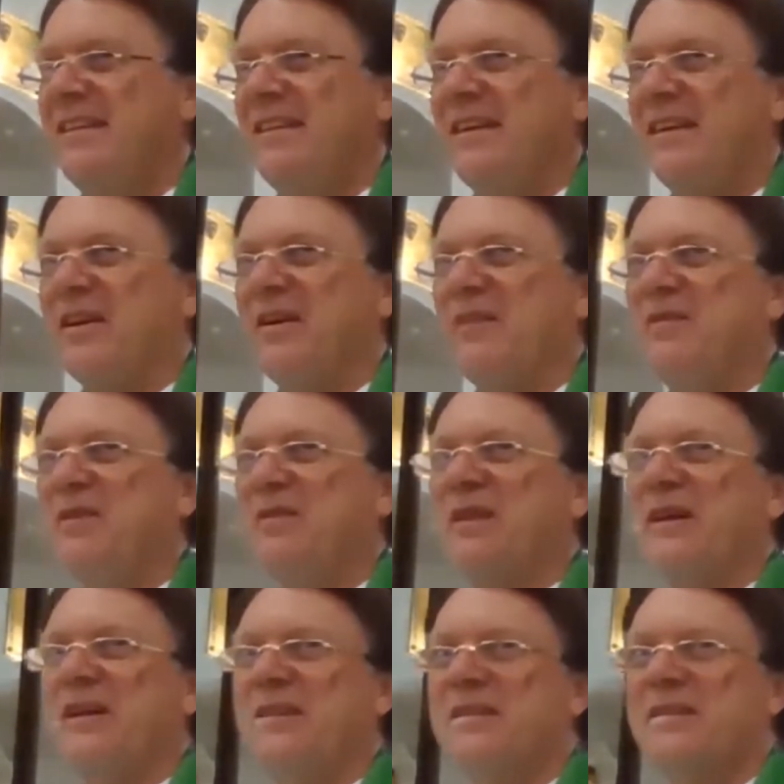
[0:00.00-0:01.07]
And after you've
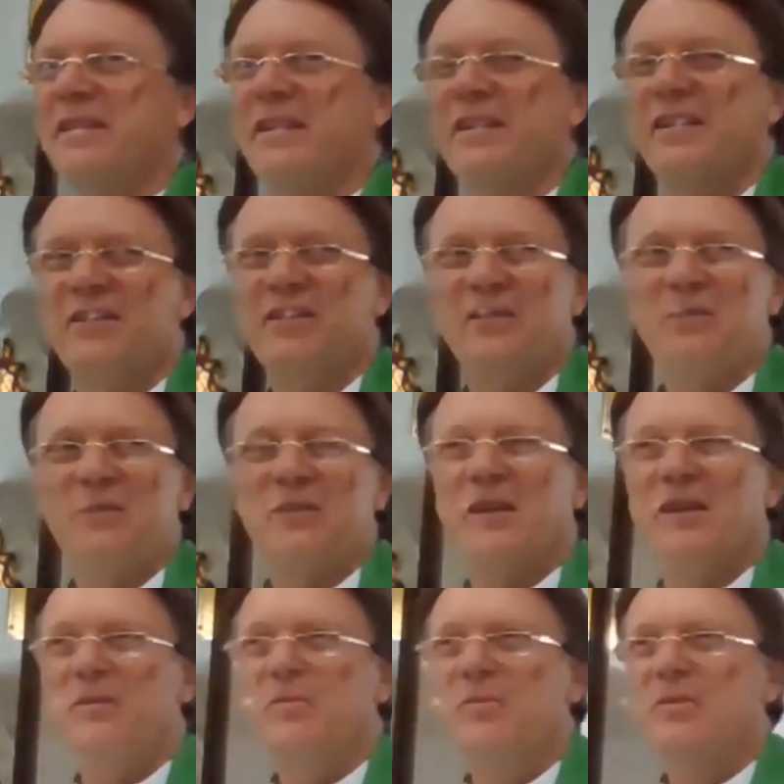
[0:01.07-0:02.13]
done this another 2
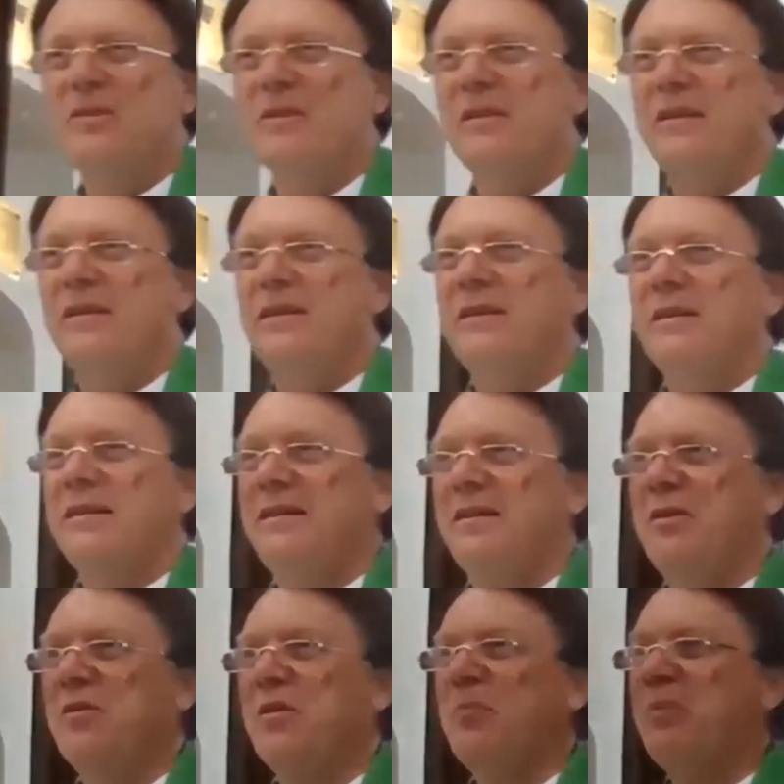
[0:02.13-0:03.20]
times,
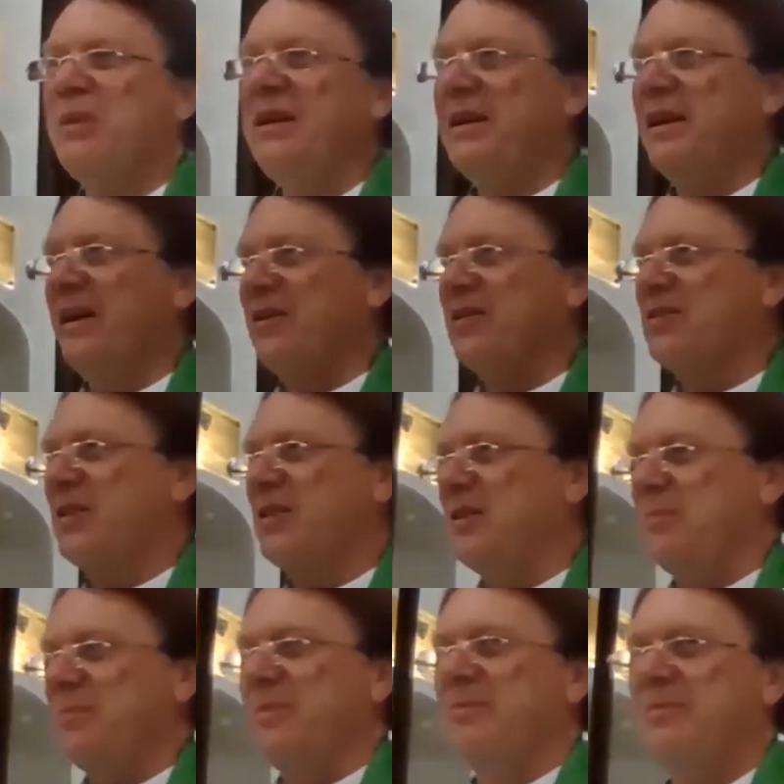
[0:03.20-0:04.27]
you've completely lost
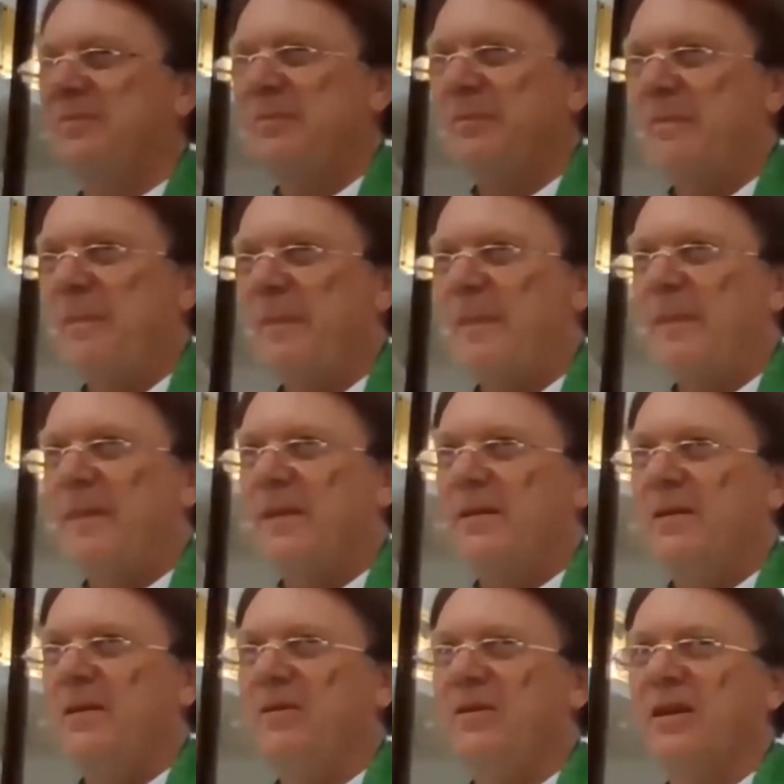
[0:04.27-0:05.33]
hope.
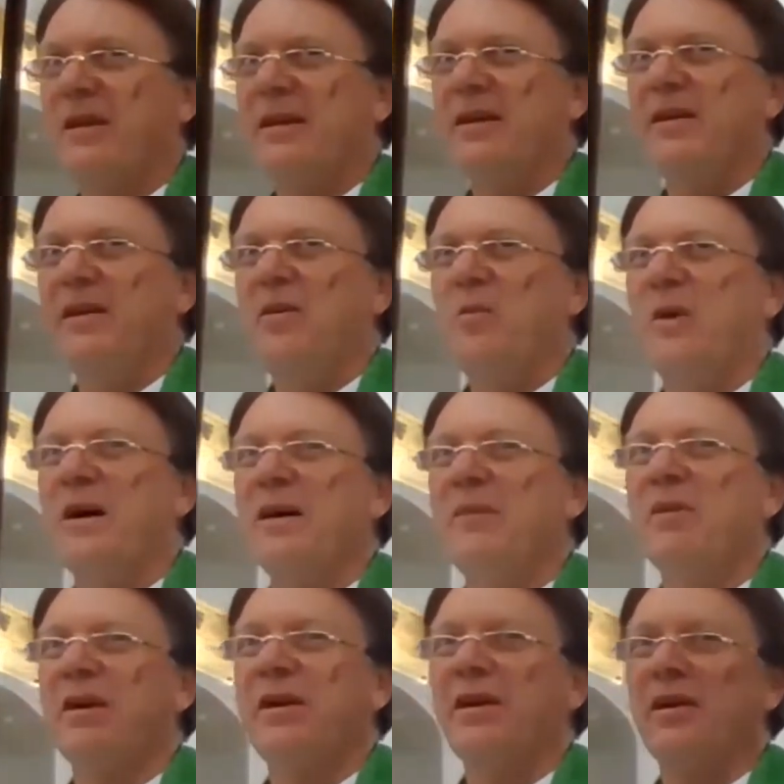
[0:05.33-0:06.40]
You think, I don't know why I'm
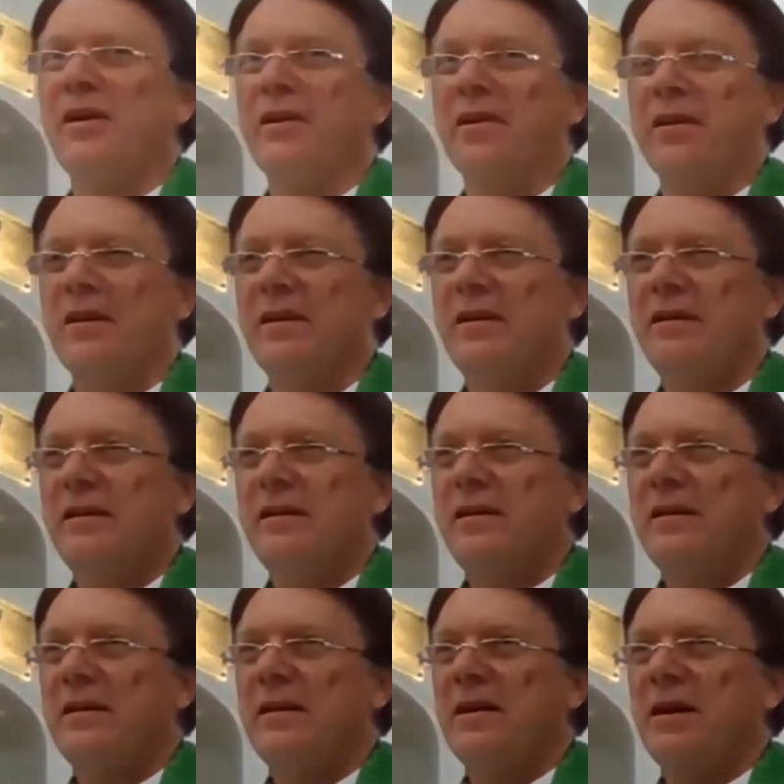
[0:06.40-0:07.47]
going on.
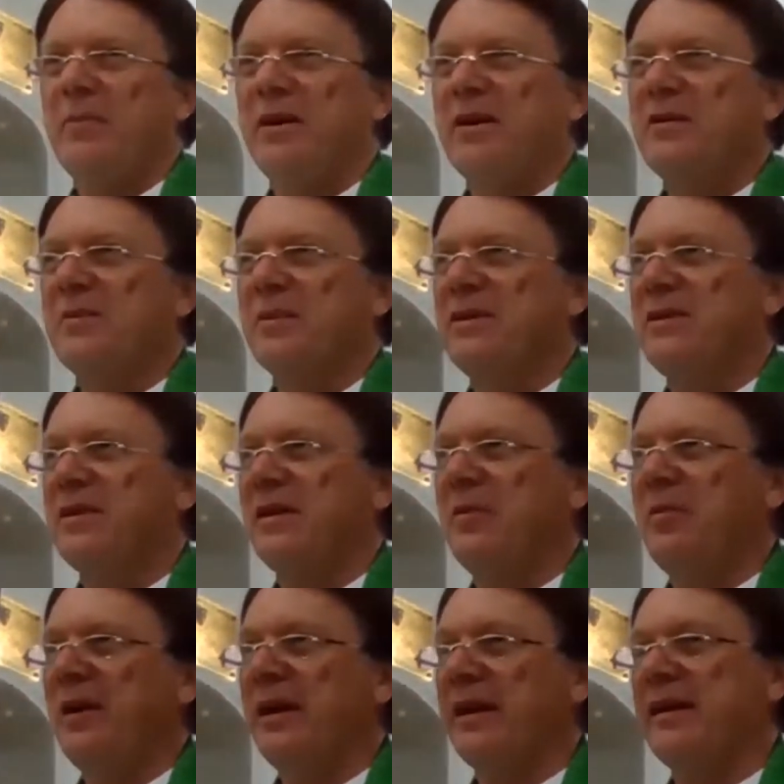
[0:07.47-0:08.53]
I might as well turn
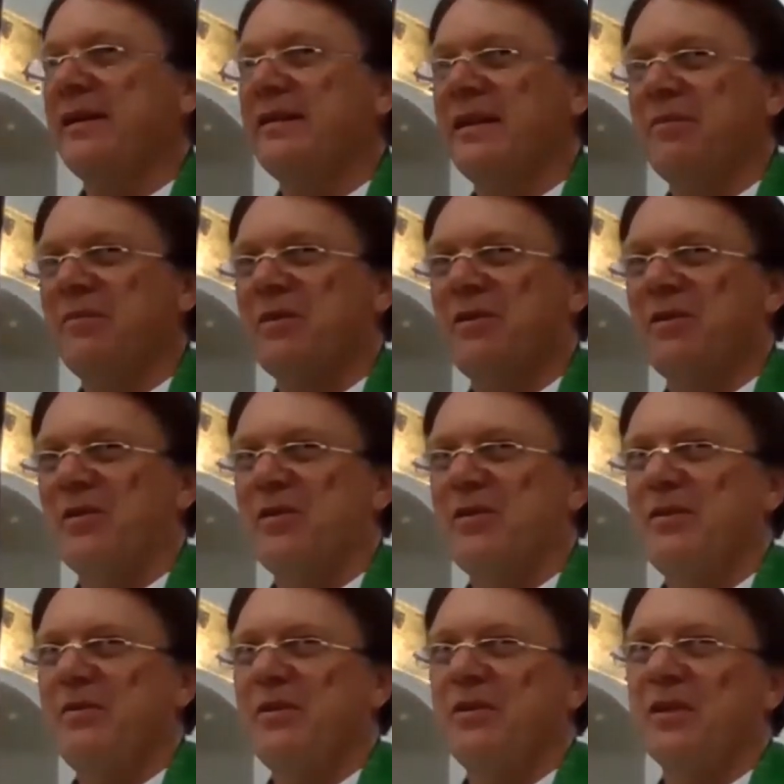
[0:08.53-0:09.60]
back. Except, of course,
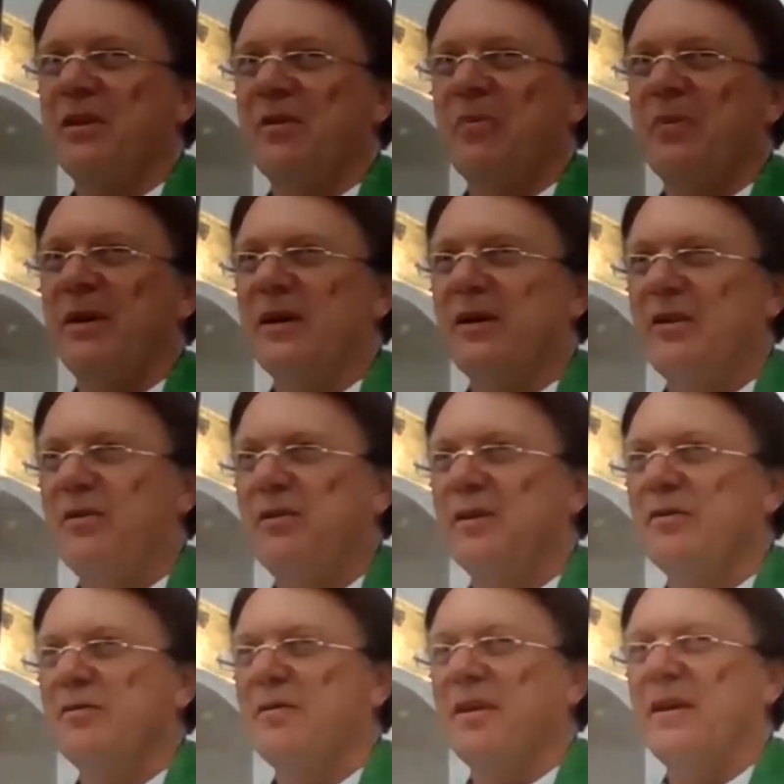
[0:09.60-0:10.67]
if you turn back, you've
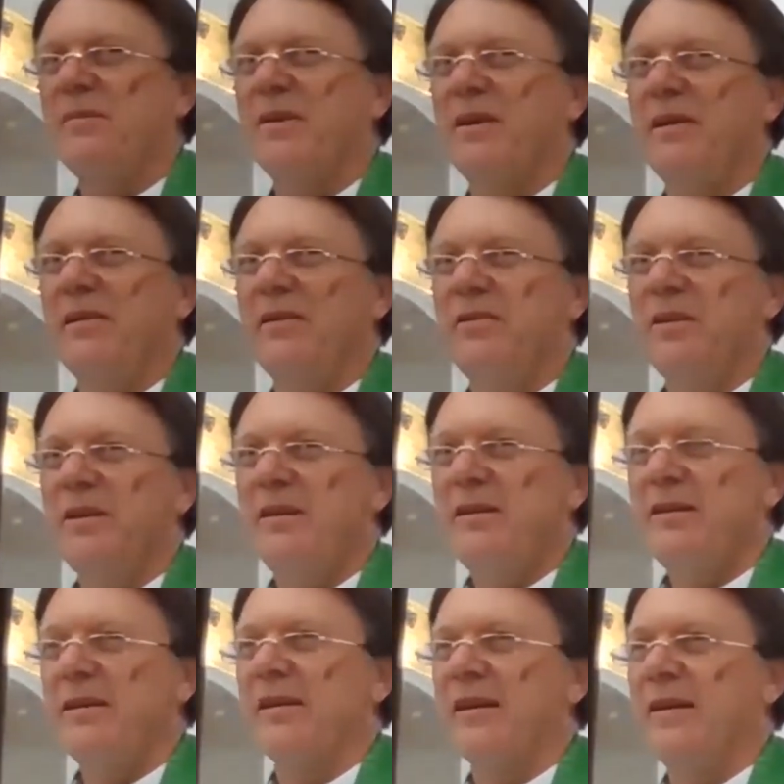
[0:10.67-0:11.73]
got 5 hills
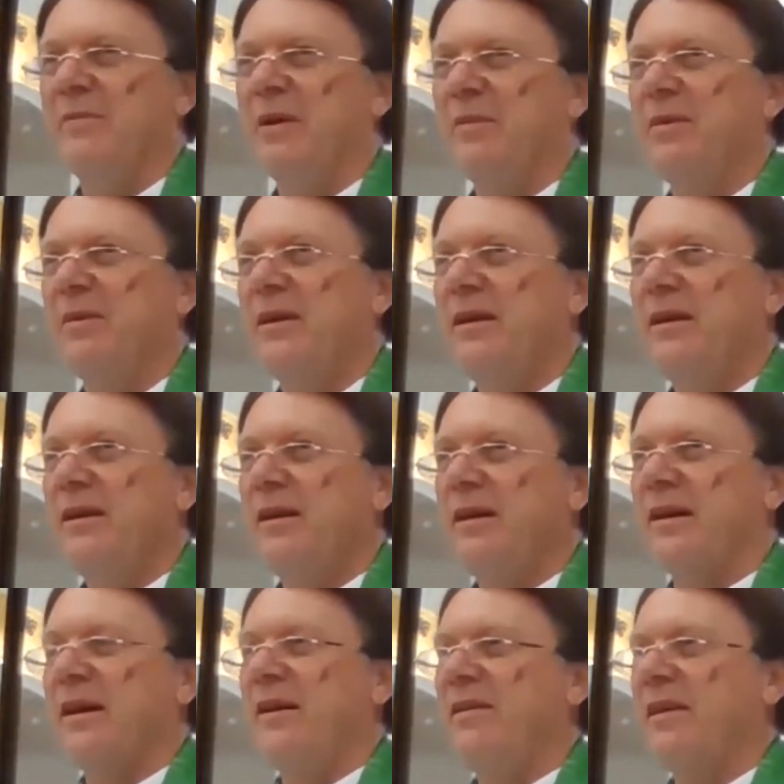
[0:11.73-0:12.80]
to climb up
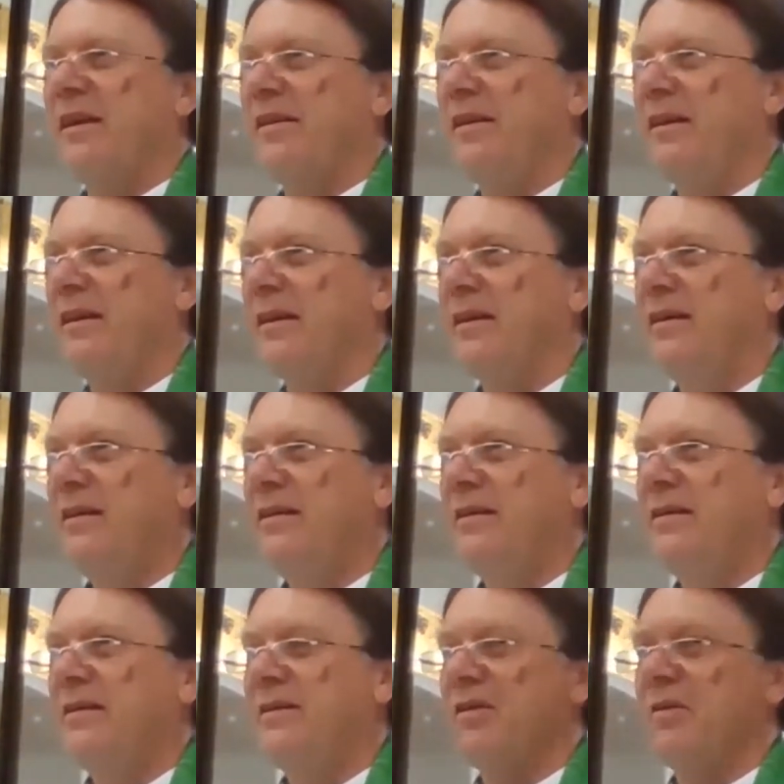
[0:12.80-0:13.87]
and go down again.
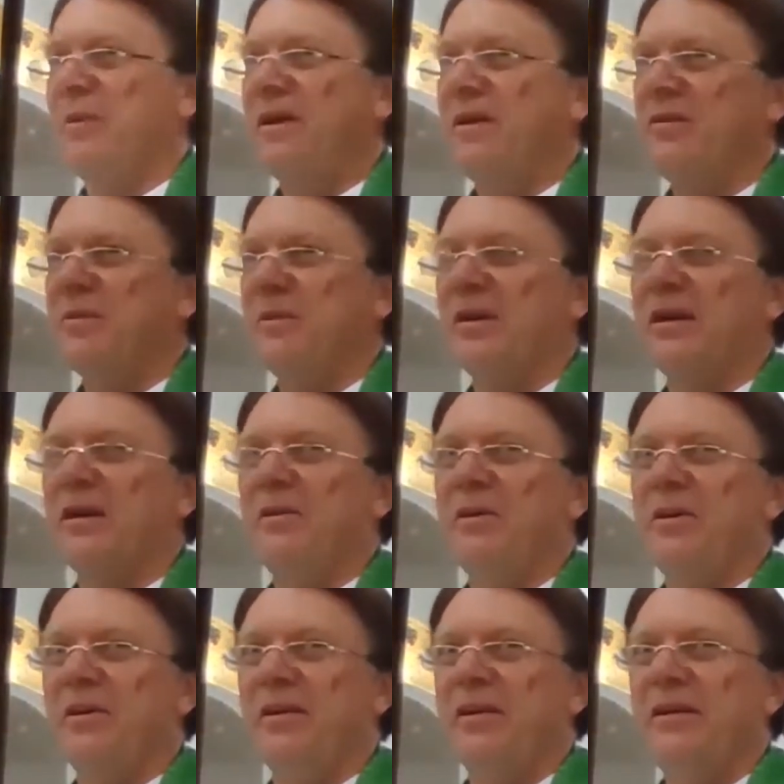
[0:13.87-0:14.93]
So you might as well go
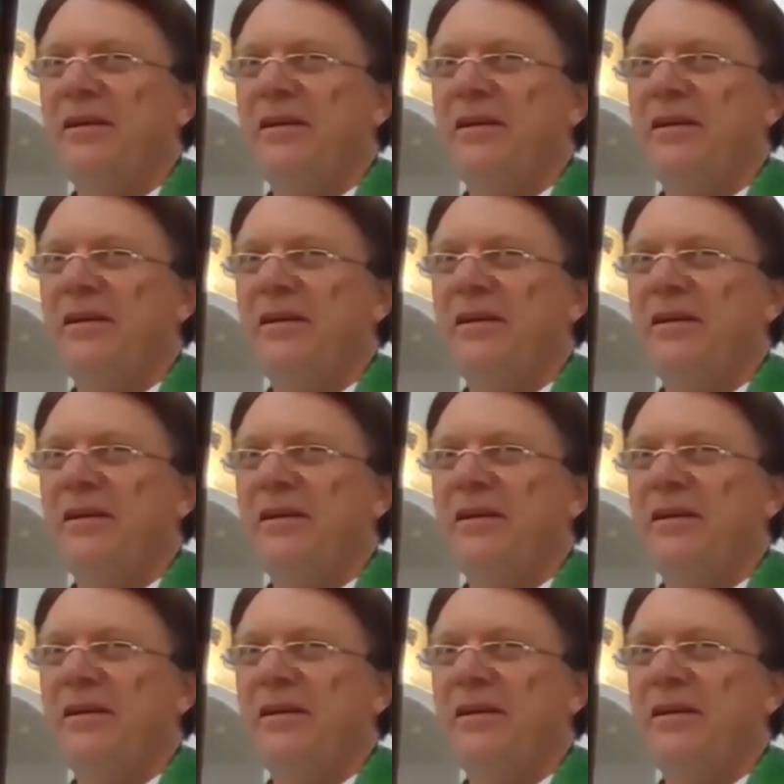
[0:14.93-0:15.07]
on.